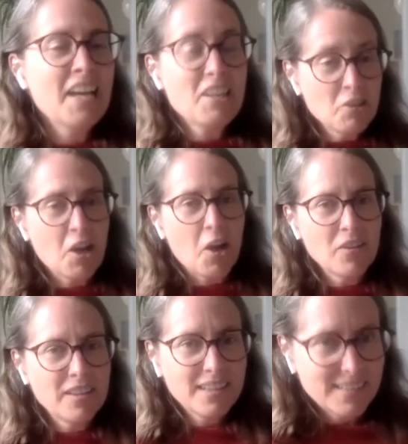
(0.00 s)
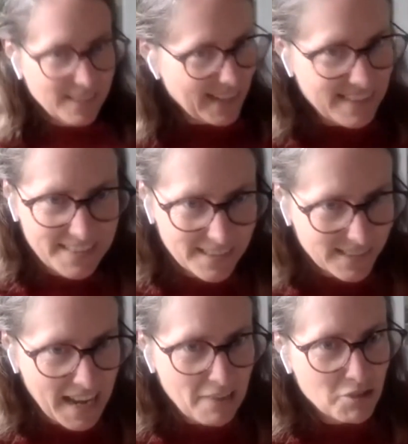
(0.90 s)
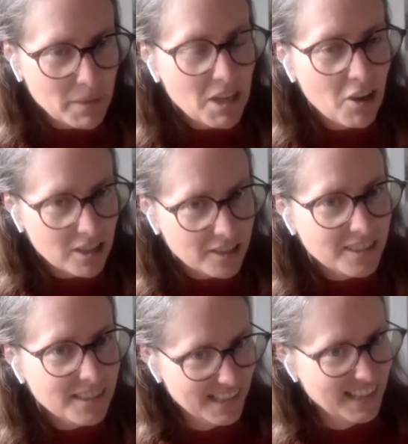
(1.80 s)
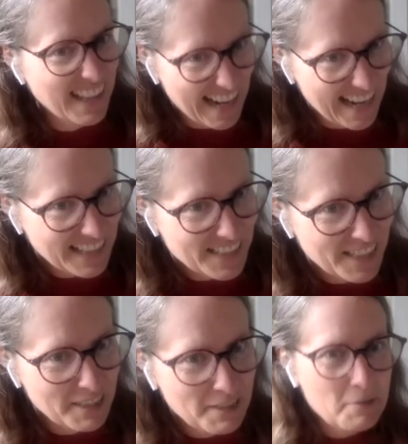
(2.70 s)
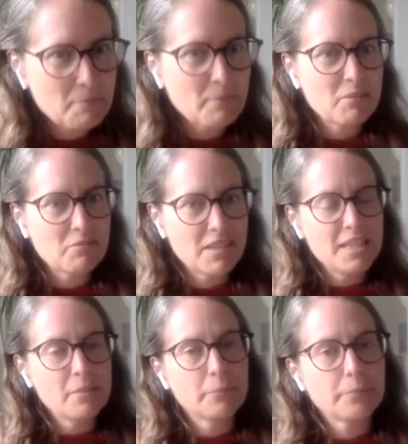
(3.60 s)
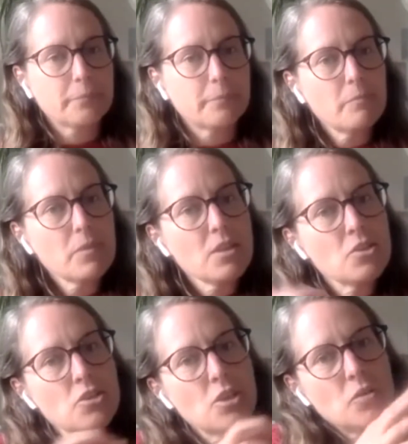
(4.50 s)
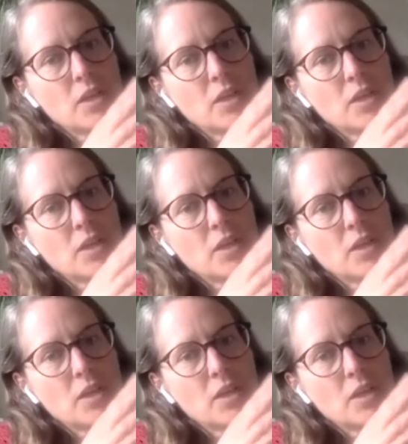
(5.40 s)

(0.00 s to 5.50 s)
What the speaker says: know, it doesn't have to be harder than that. Right. So